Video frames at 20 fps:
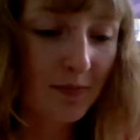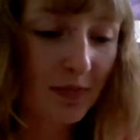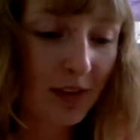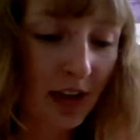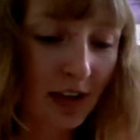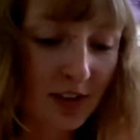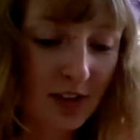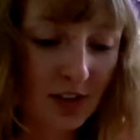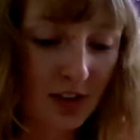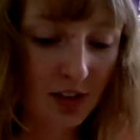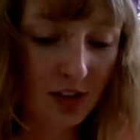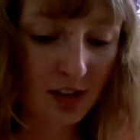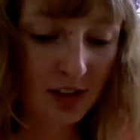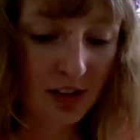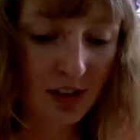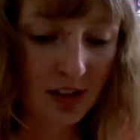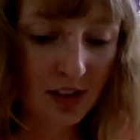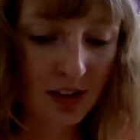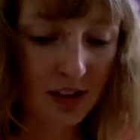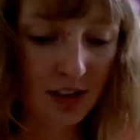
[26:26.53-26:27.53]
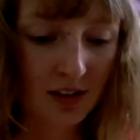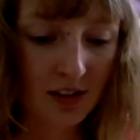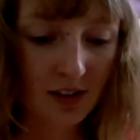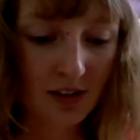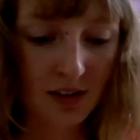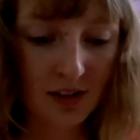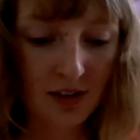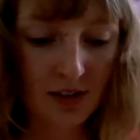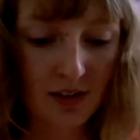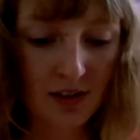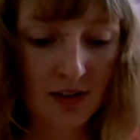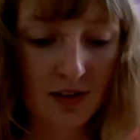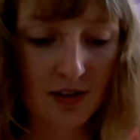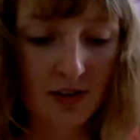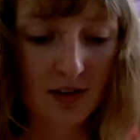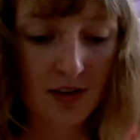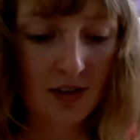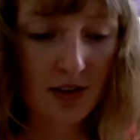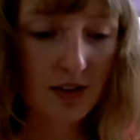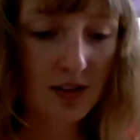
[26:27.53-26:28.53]
And so
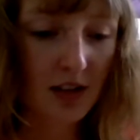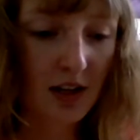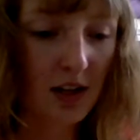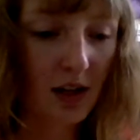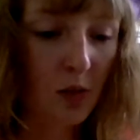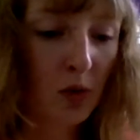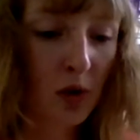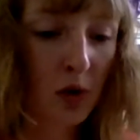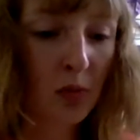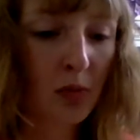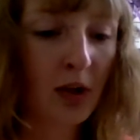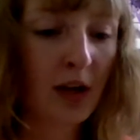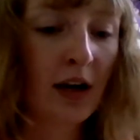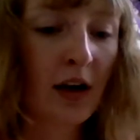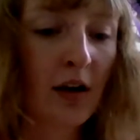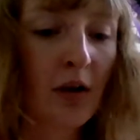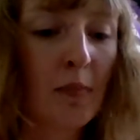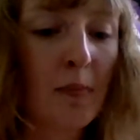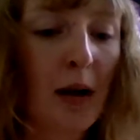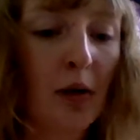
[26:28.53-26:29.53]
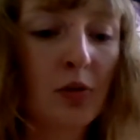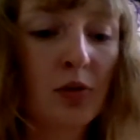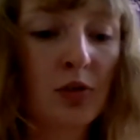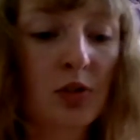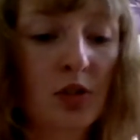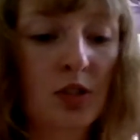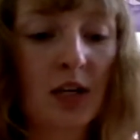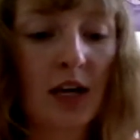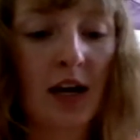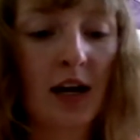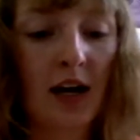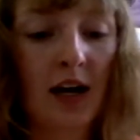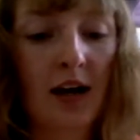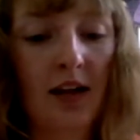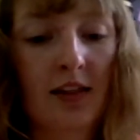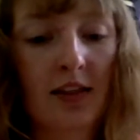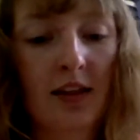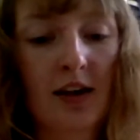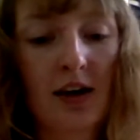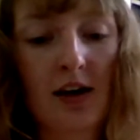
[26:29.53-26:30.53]
then, let's say they want to play down a mountains,
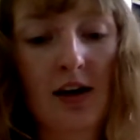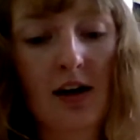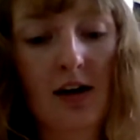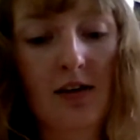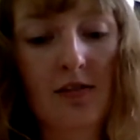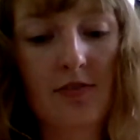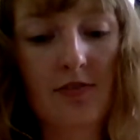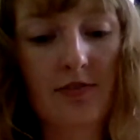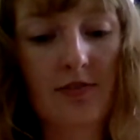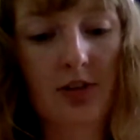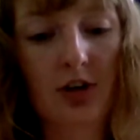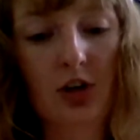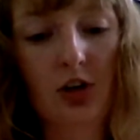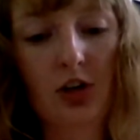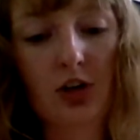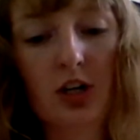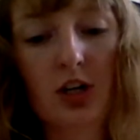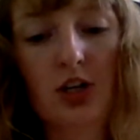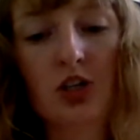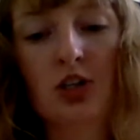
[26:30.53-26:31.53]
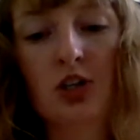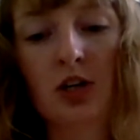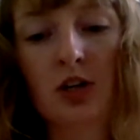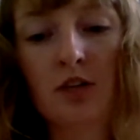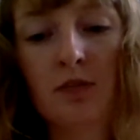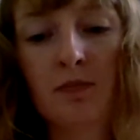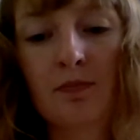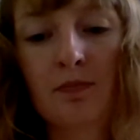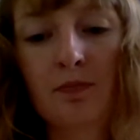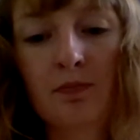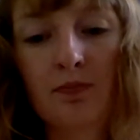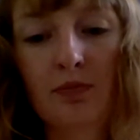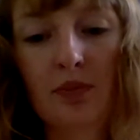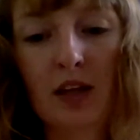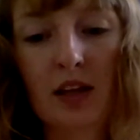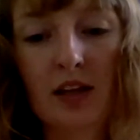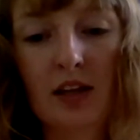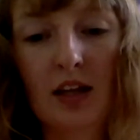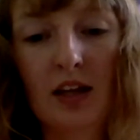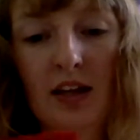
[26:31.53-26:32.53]
and they have a creature
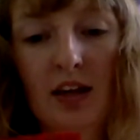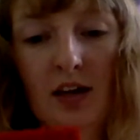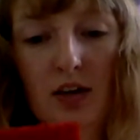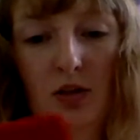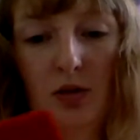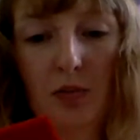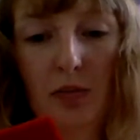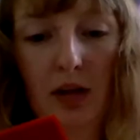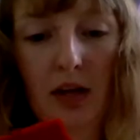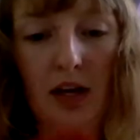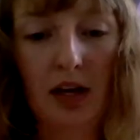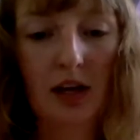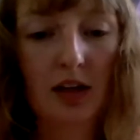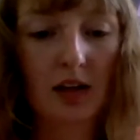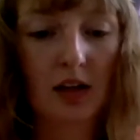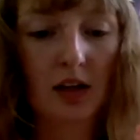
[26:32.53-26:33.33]
that they'd like to play.